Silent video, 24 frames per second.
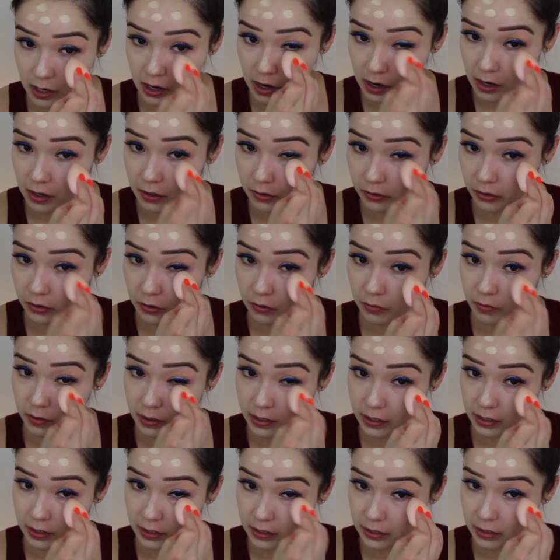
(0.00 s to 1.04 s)
Other
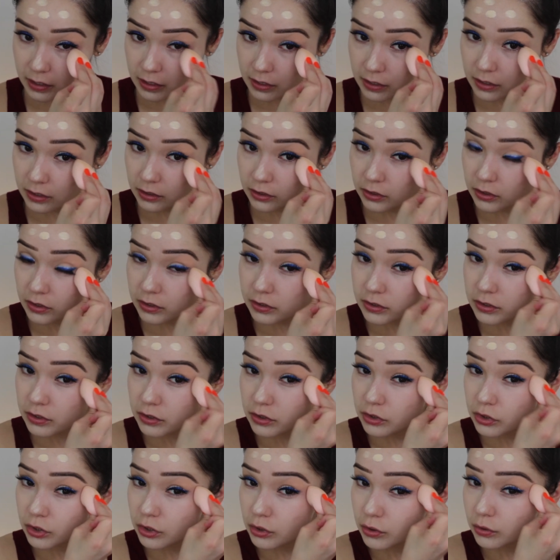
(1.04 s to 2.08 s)
one looked
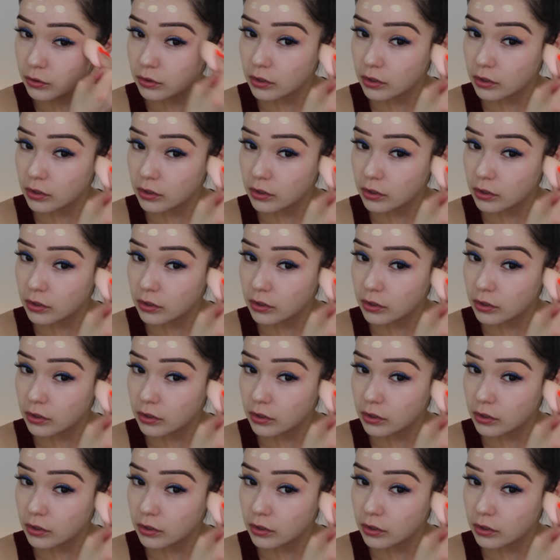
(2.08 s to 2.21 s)
too